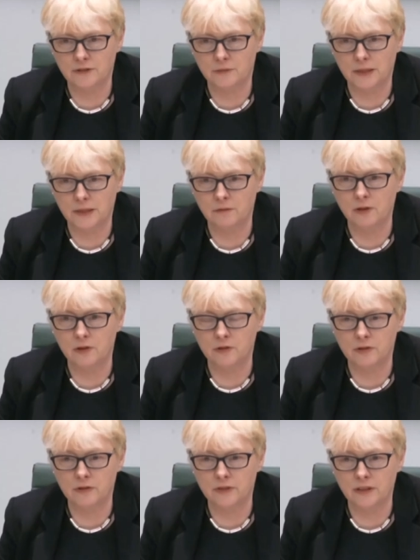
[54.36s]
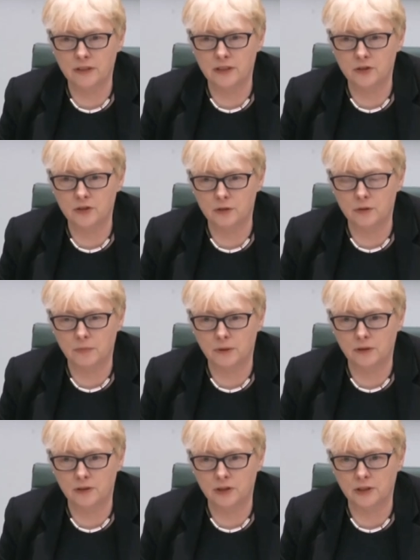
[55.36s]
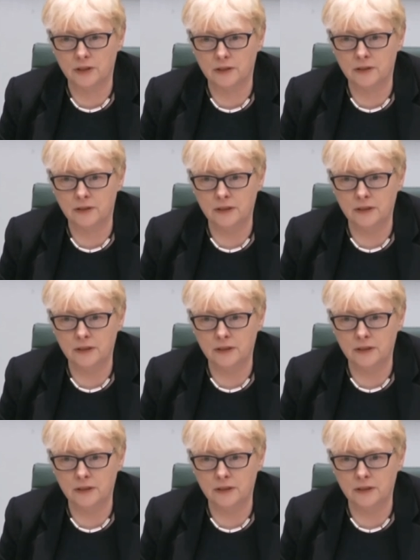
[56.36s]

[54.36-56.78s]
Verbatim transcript: for being rude. Do you think he should apologise?